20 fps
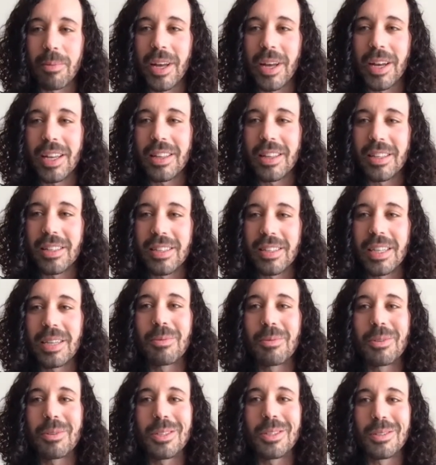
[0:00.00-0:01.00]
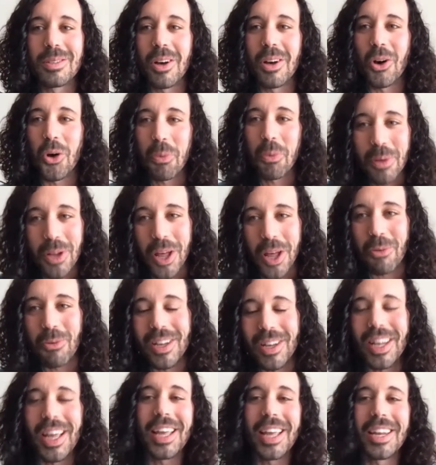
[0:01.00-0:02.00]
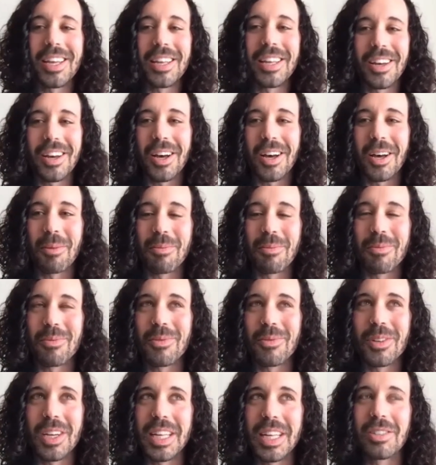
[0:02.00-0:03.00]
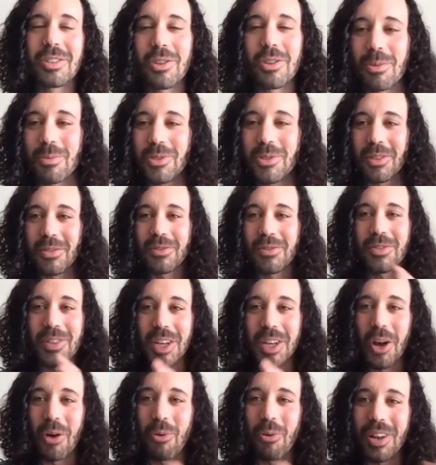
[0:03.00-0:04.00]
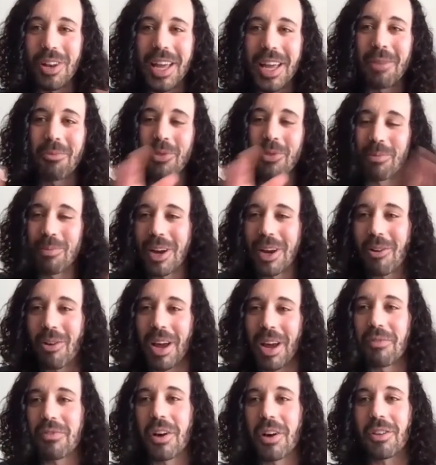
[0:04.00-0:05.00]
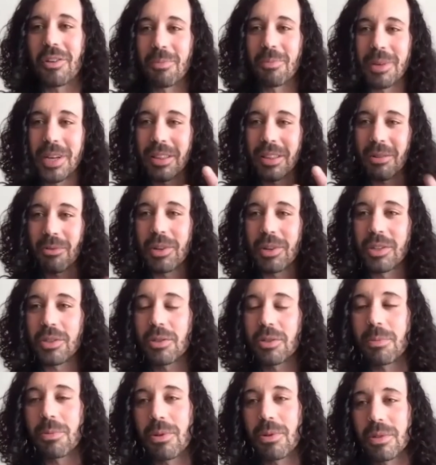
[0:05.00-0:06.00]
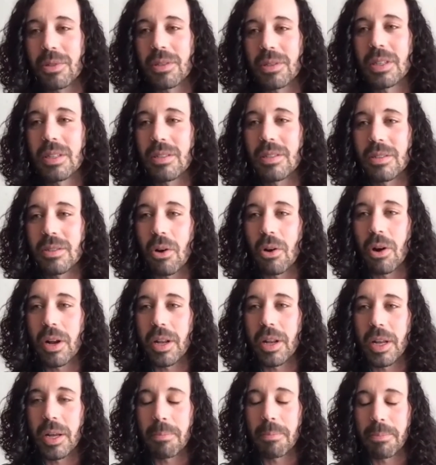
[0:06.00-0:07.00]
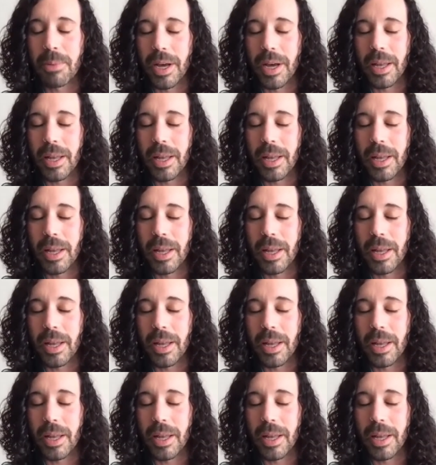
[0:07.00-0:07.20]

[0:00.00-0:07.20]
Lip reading: in the team is all blood related, in terms of, relate with my grandfather being the original person that started it. But,